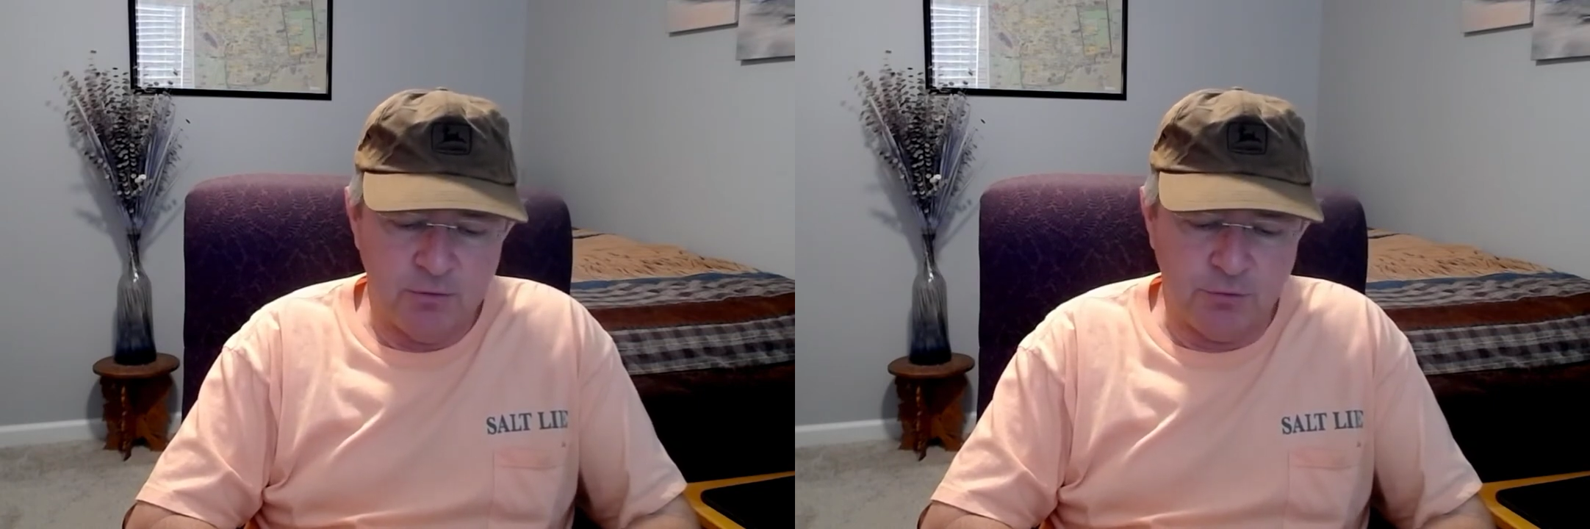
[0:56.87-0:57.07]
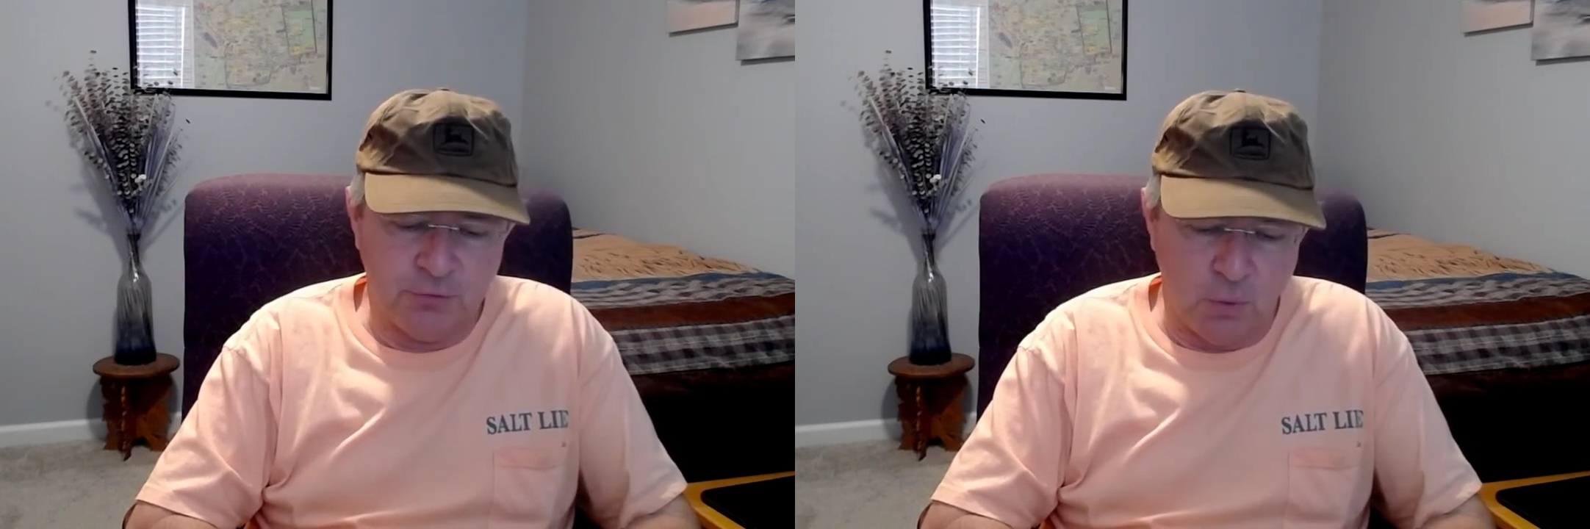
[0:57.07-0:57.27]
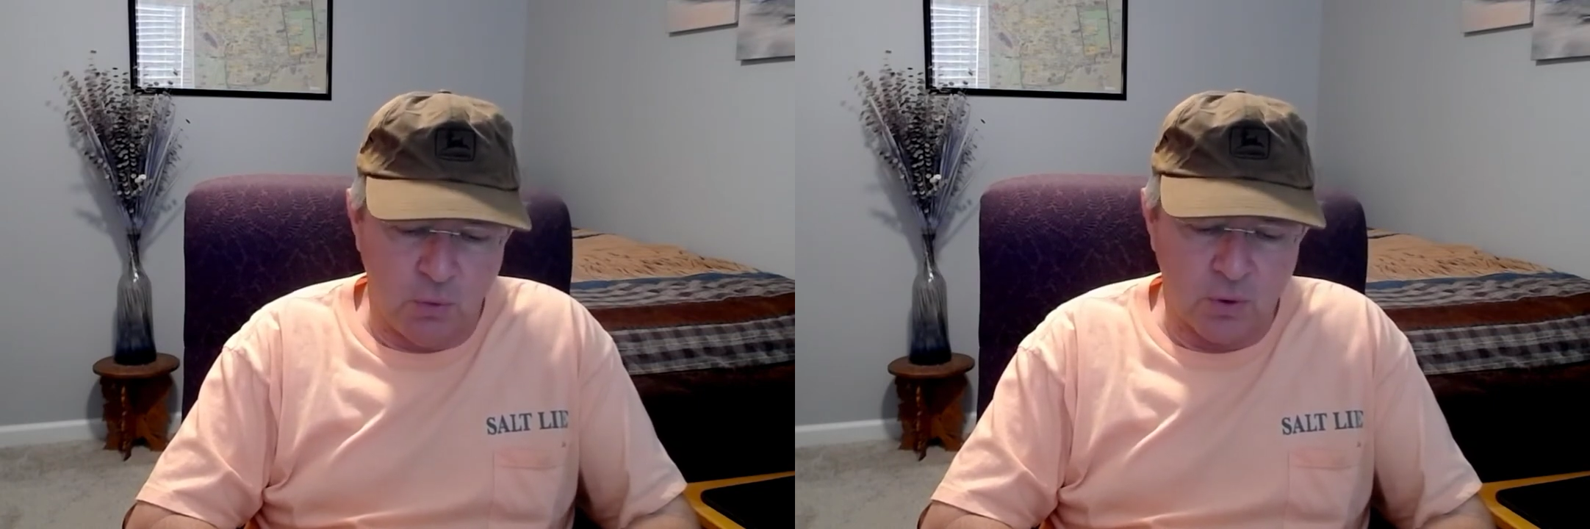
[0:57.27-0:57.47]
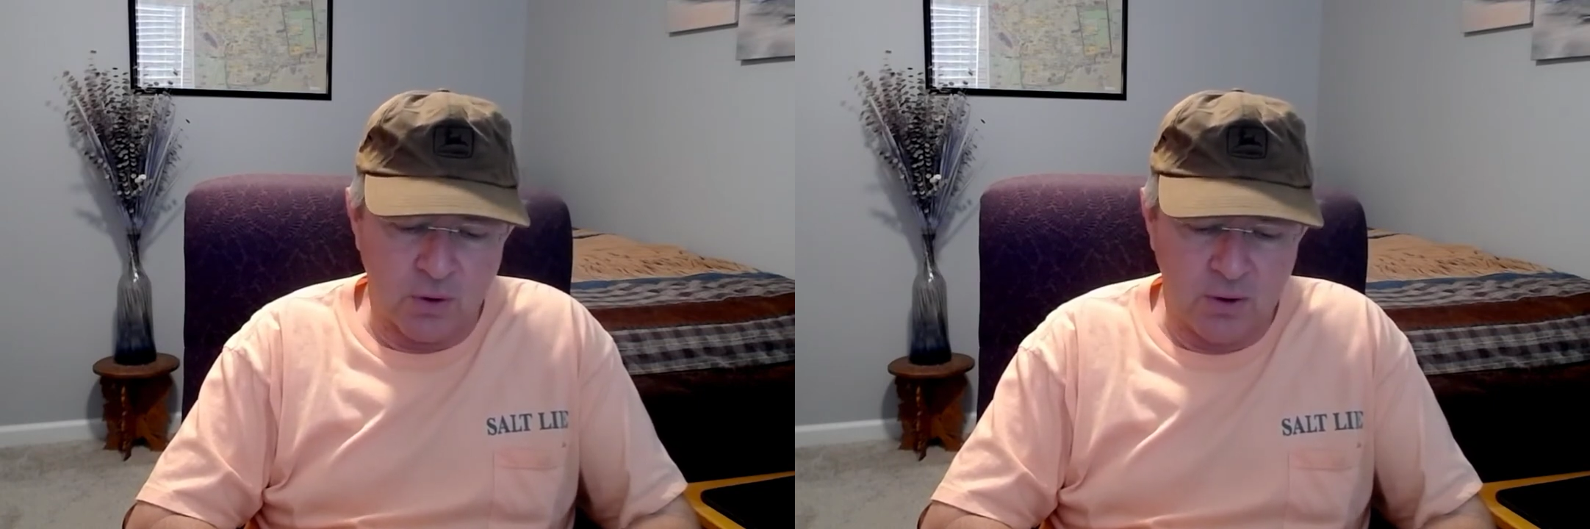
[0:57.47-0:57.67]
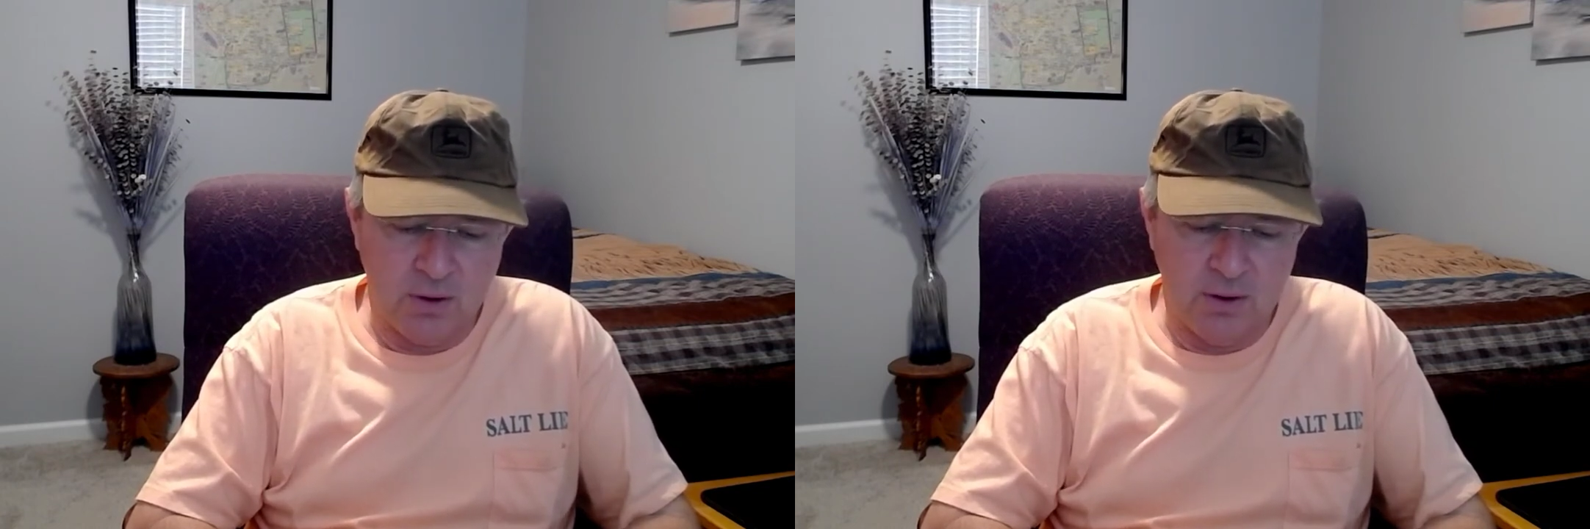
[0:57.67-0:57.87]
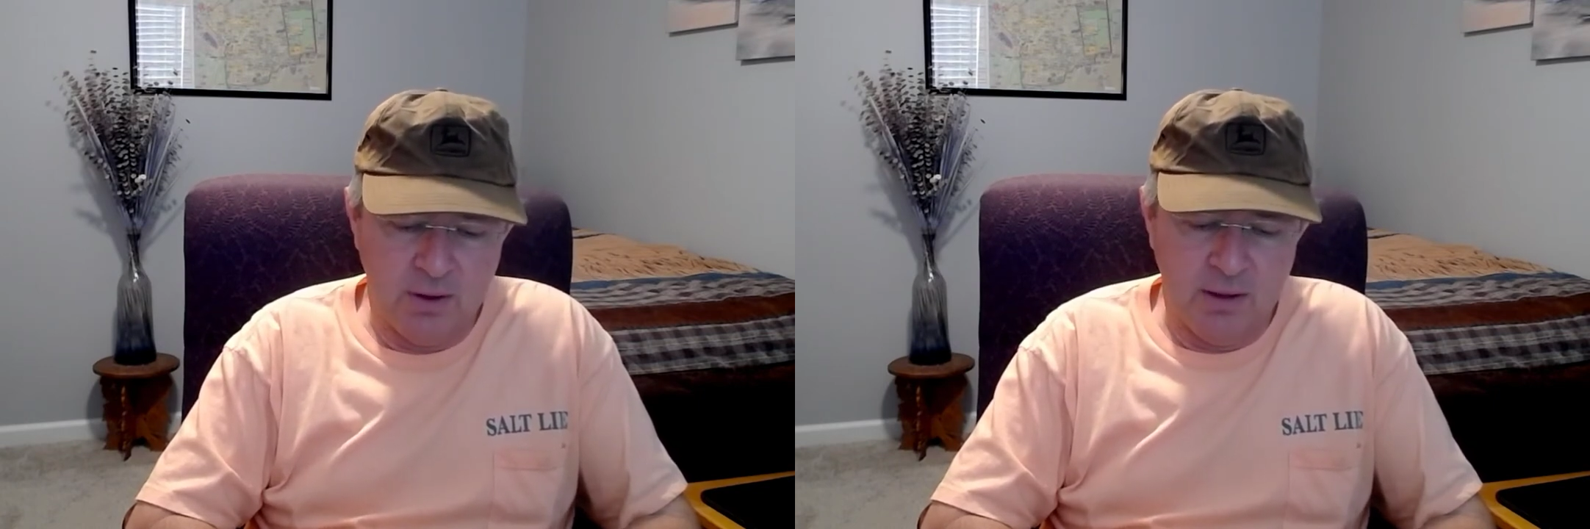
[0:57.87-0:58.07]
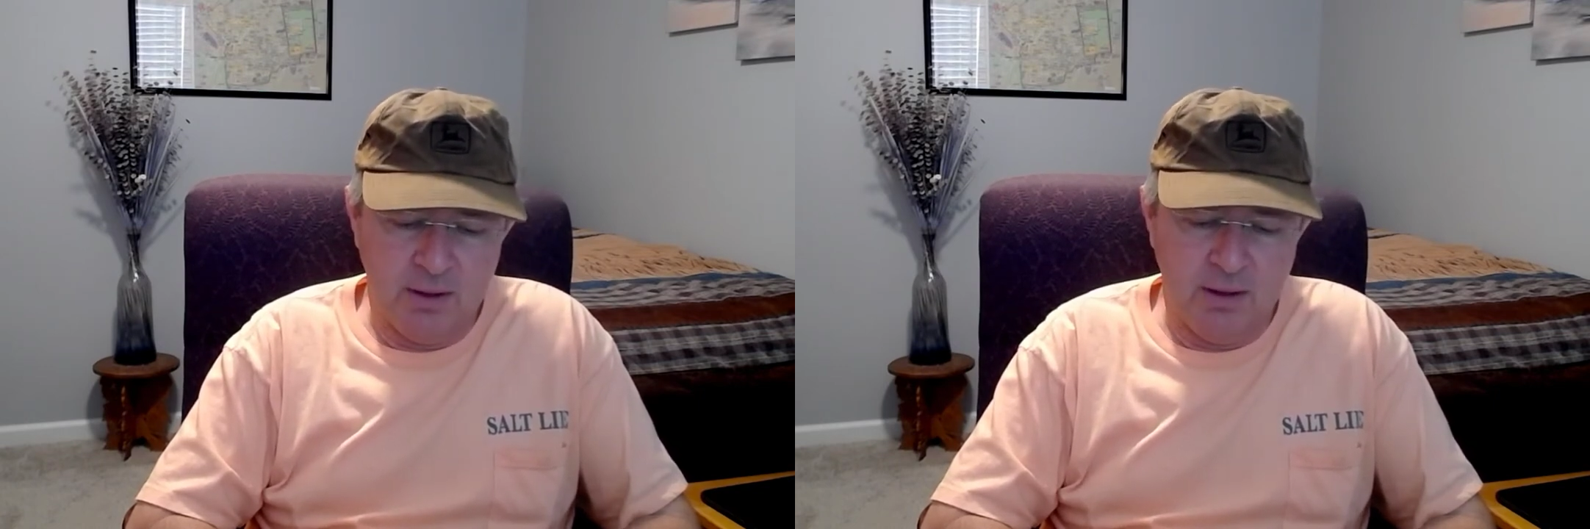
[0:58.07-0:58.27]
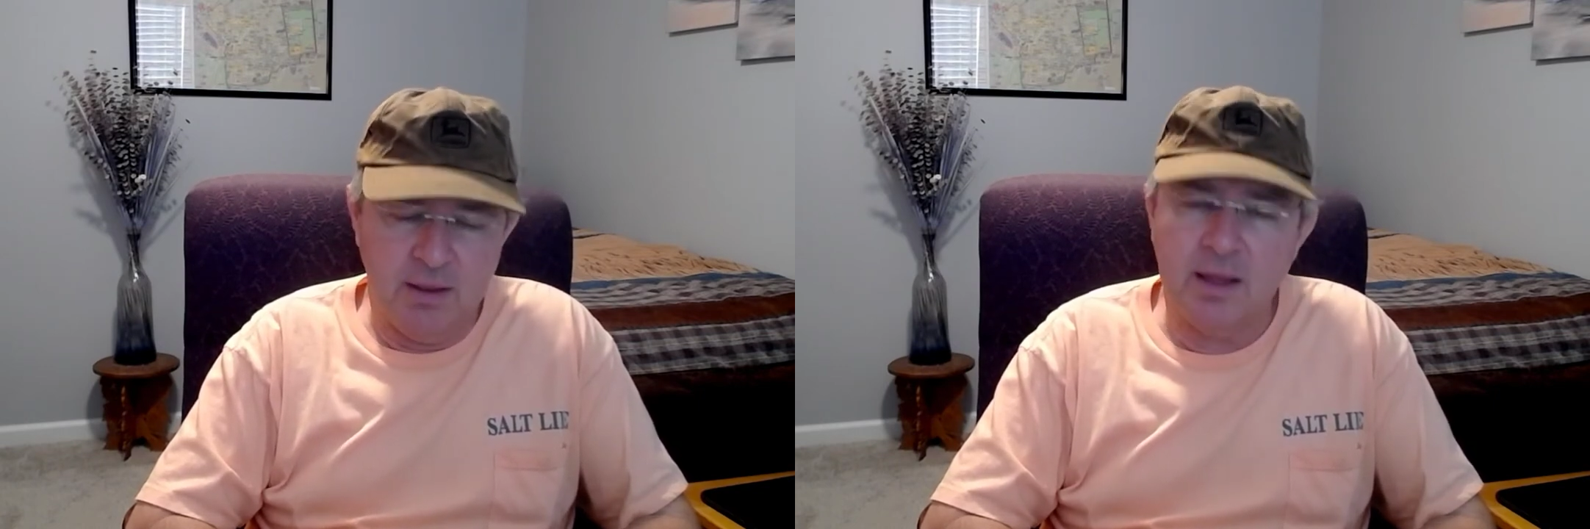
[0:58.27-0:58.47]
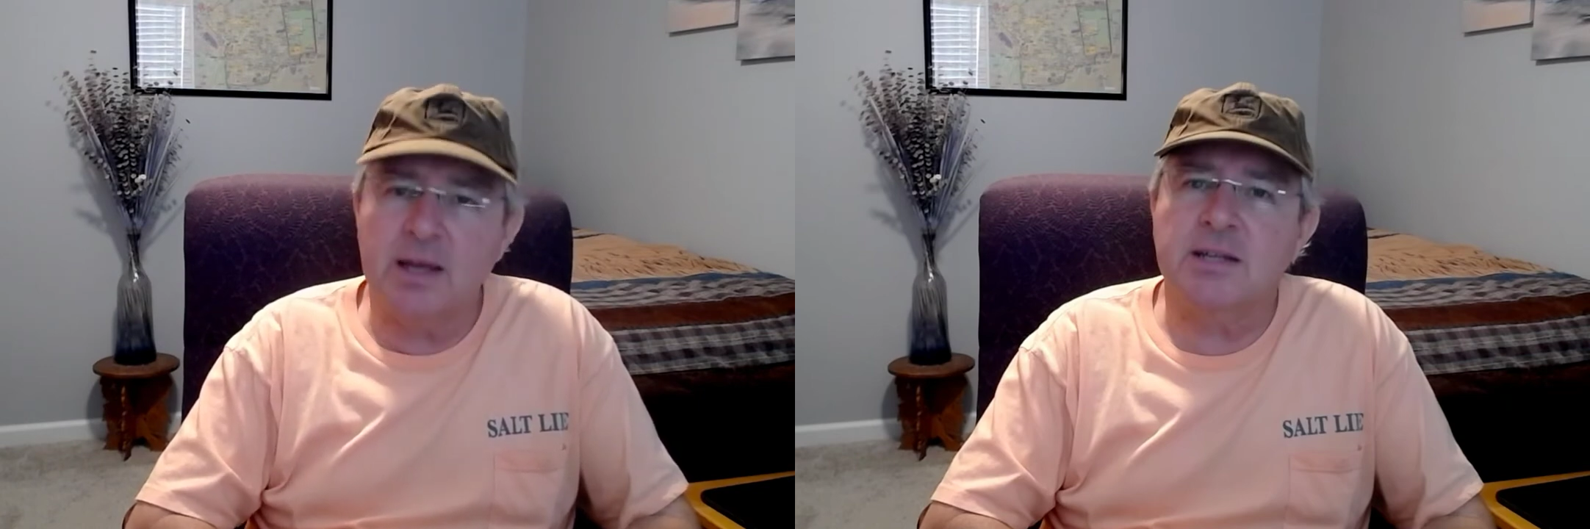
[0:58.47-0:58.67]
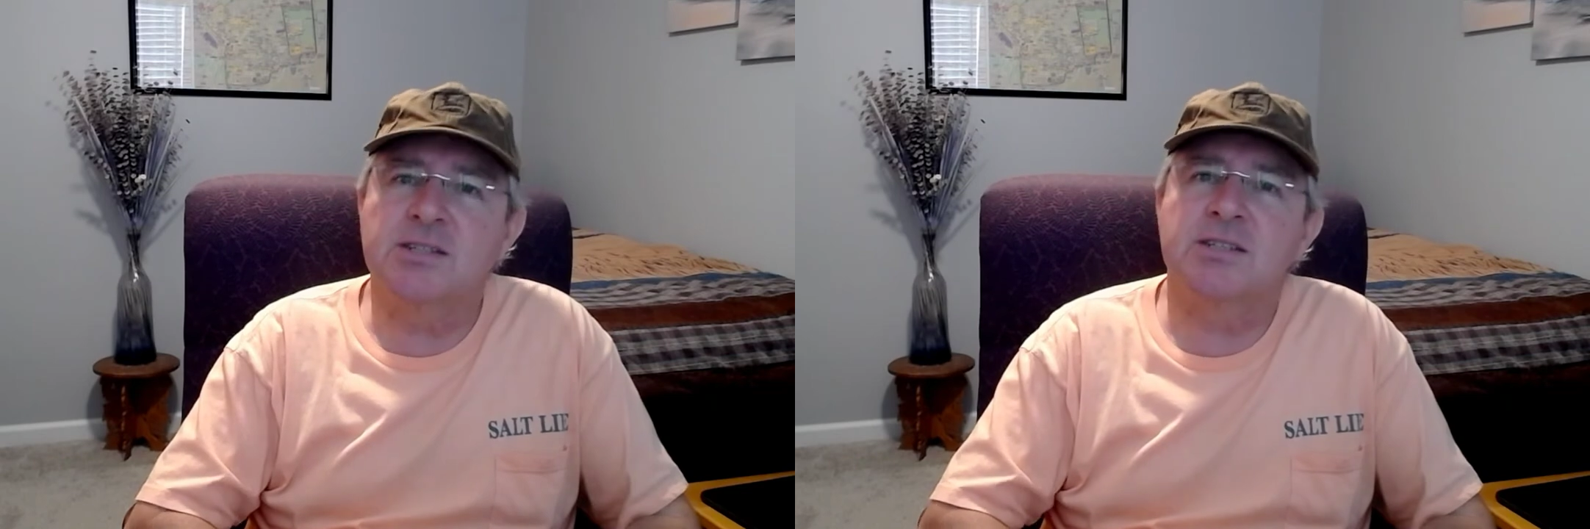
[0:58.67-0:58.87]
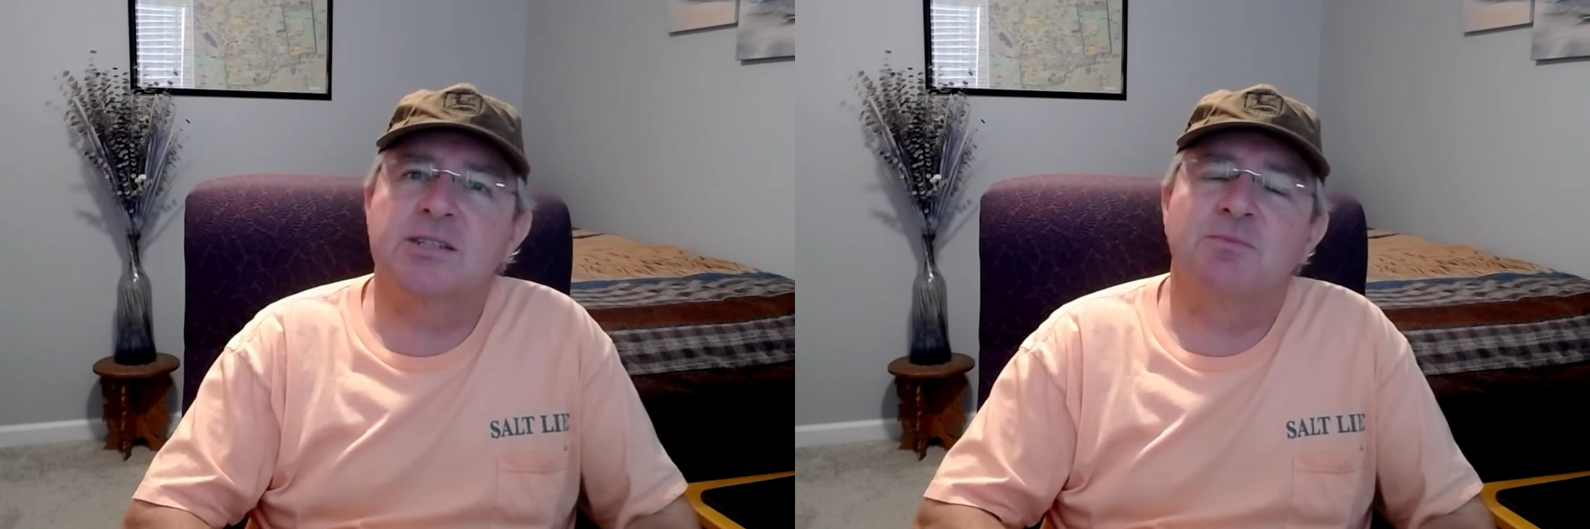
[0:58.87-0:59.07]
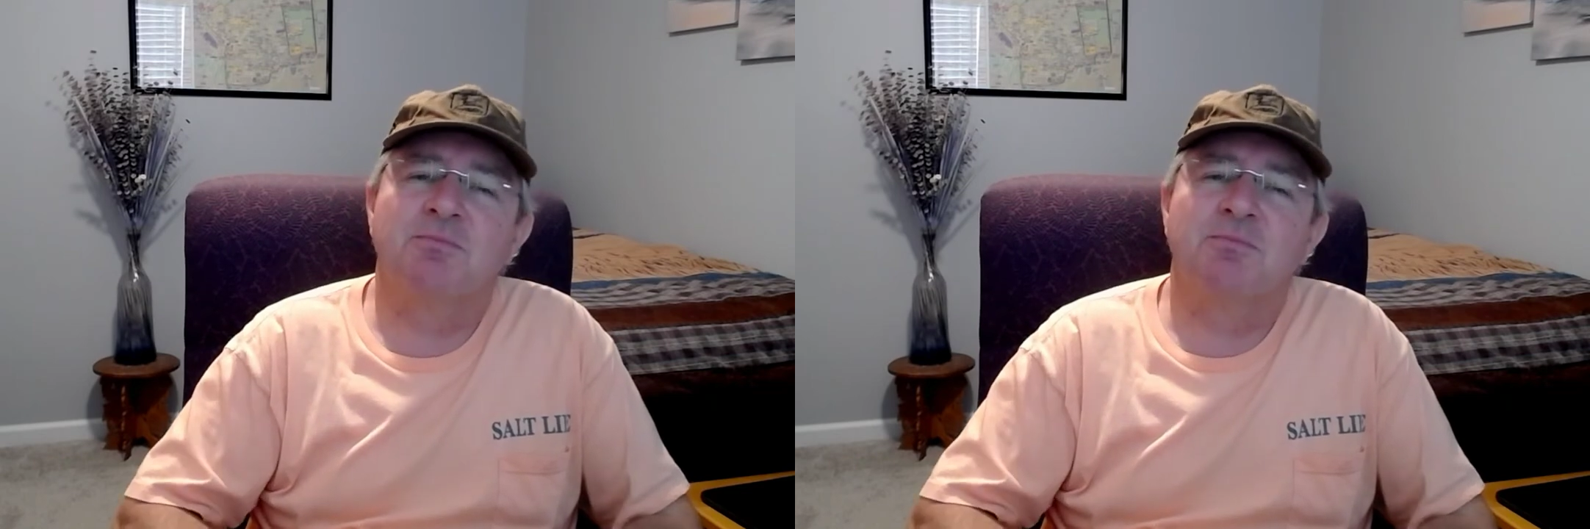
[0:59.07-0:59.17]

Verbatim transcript: for this.